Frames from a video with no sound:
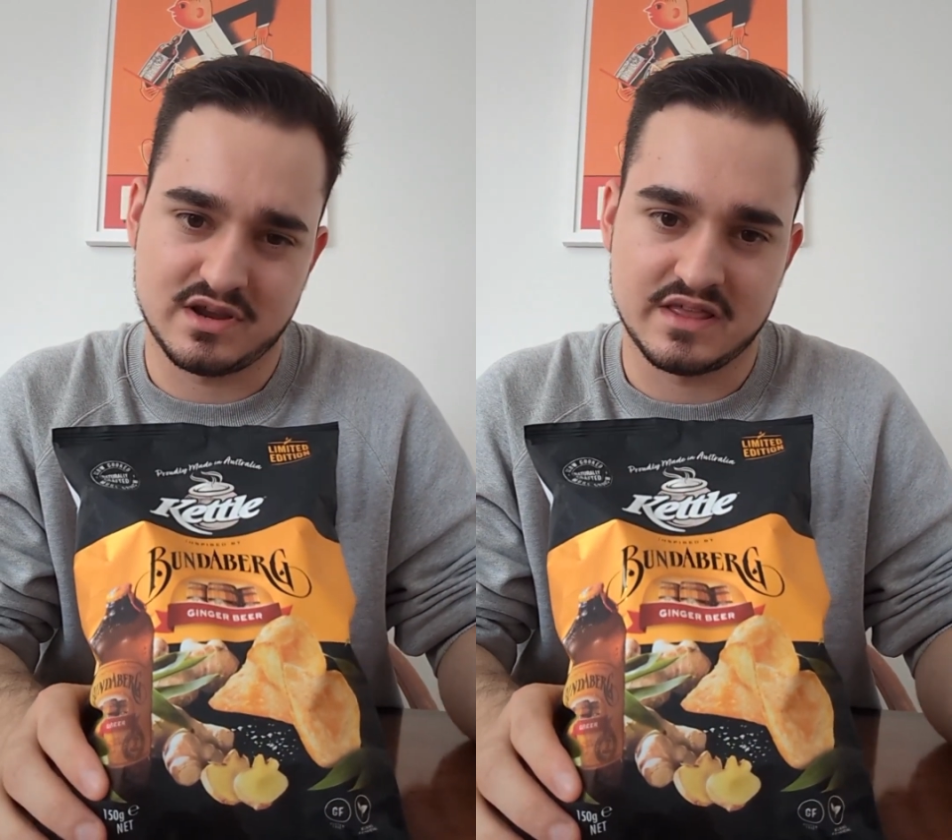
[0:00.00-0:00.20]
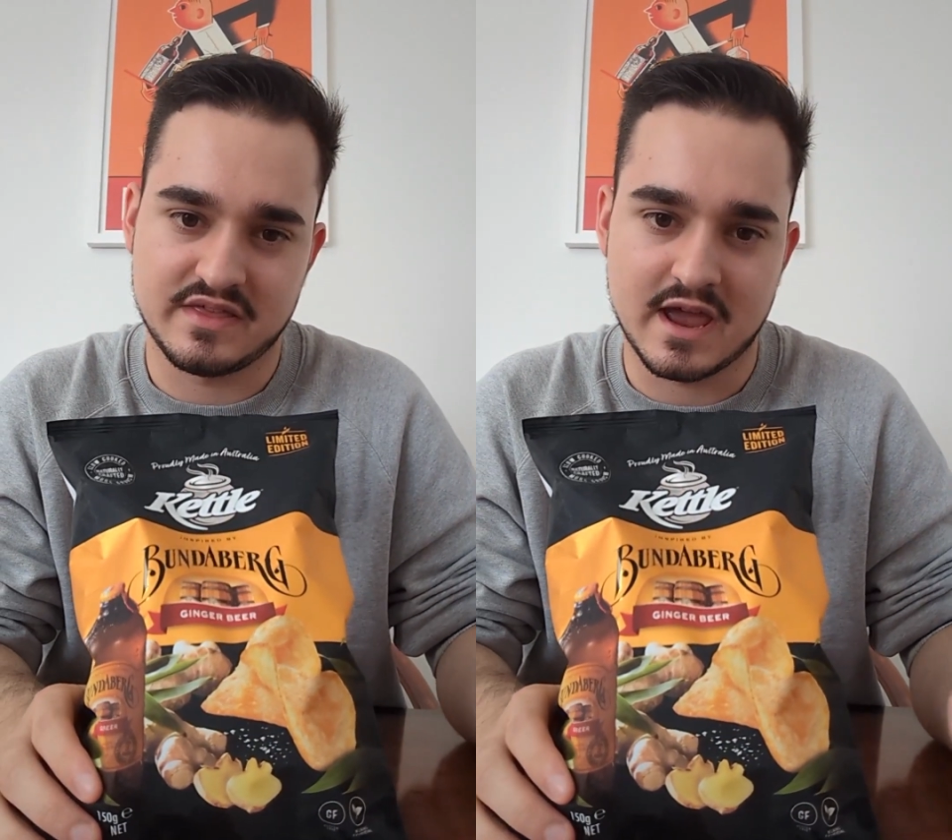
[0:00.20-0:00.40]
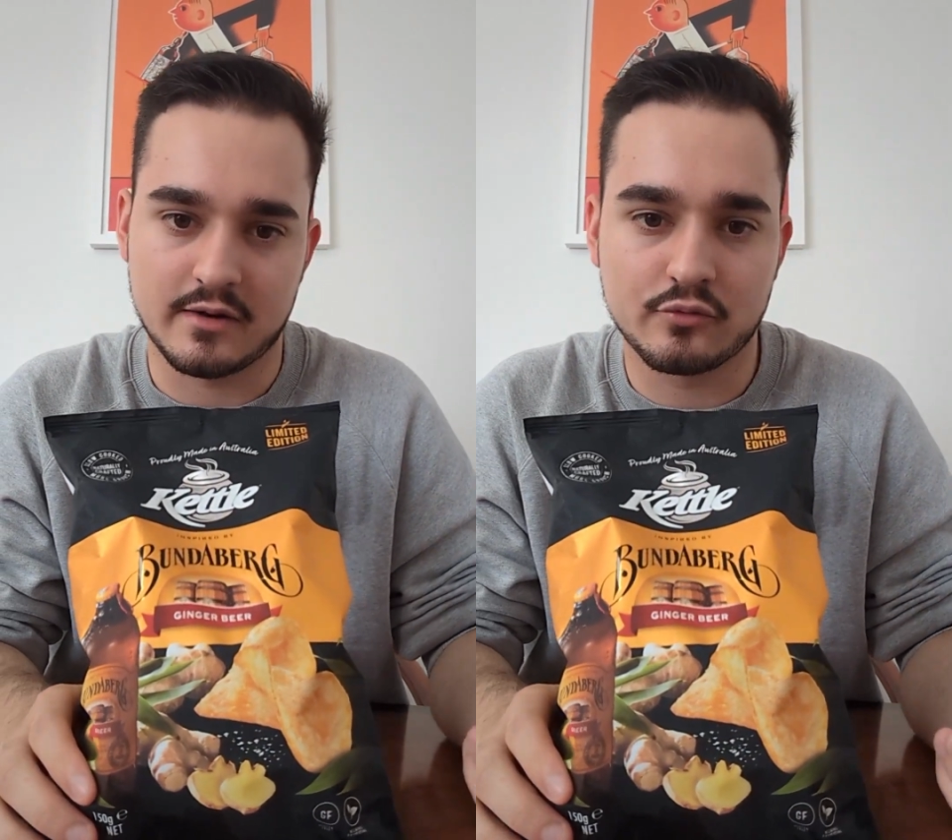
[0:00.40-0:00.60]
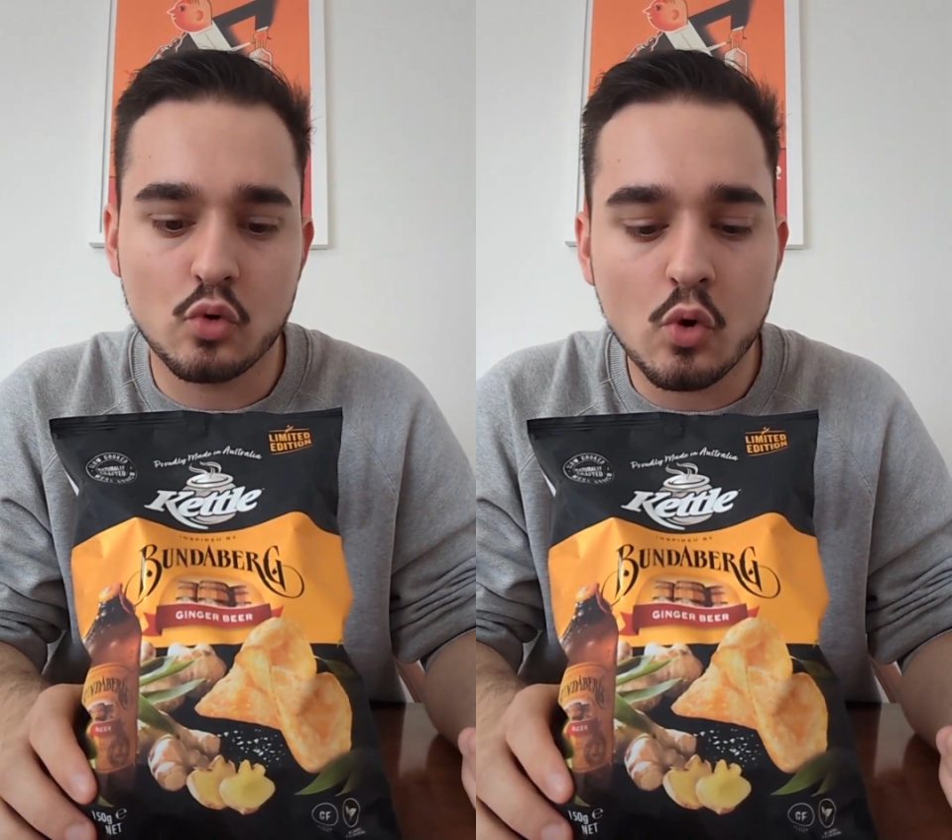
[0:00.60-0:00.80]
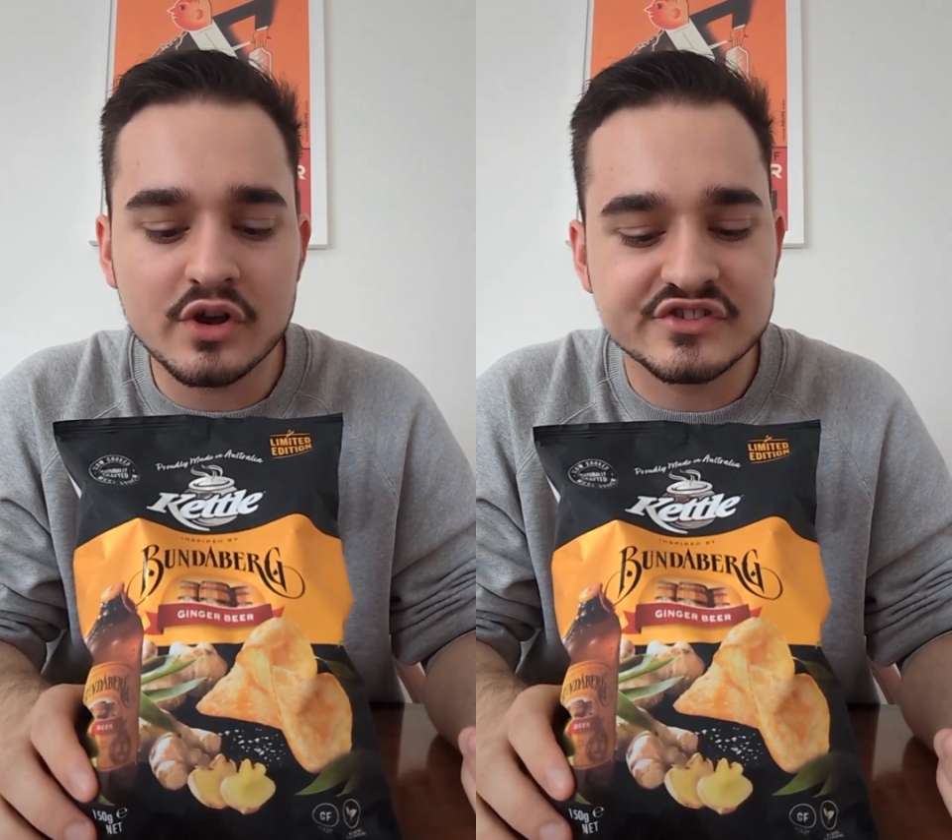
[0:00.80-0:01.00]
beer there, of
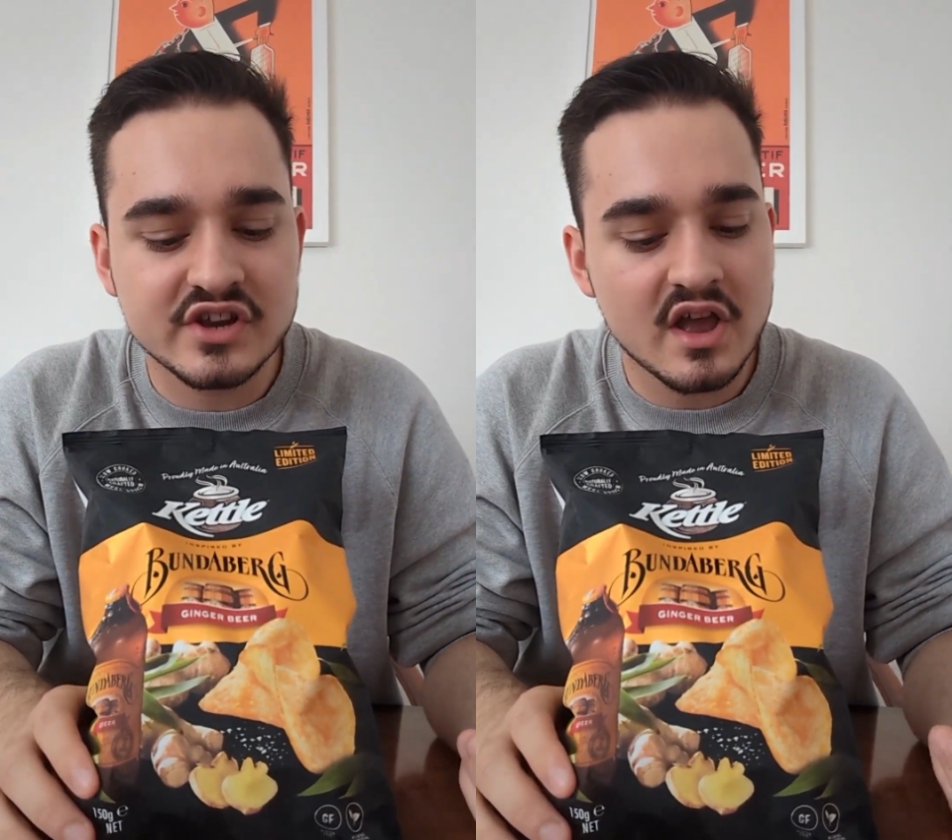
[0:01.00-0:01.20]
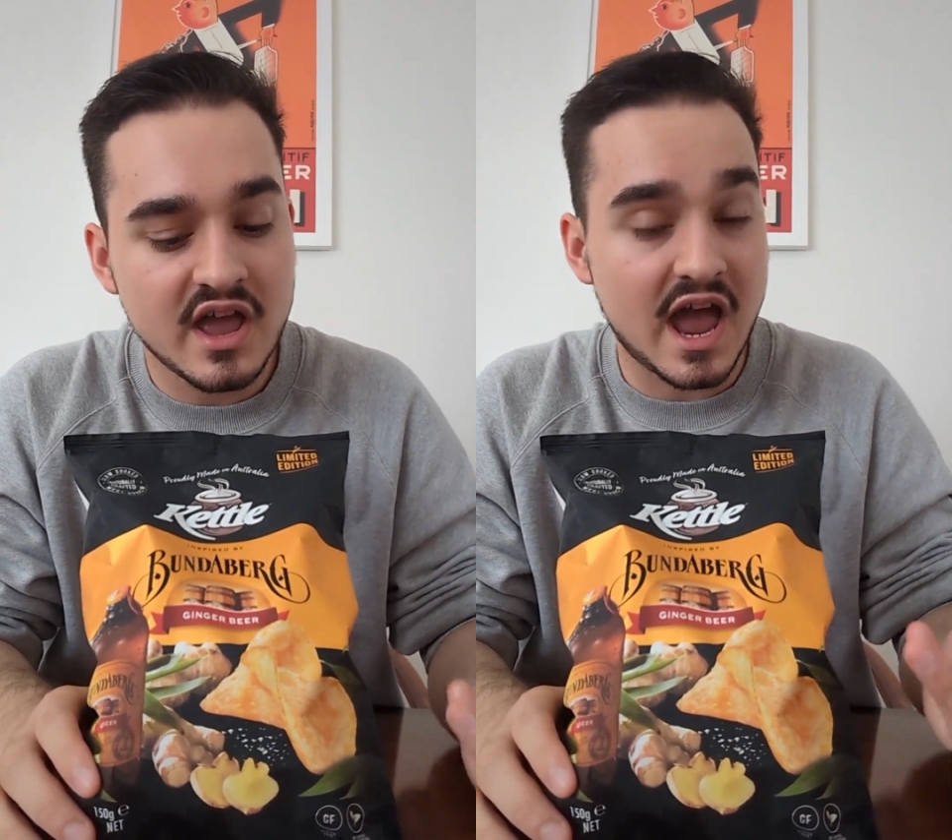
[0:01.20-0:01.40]
course,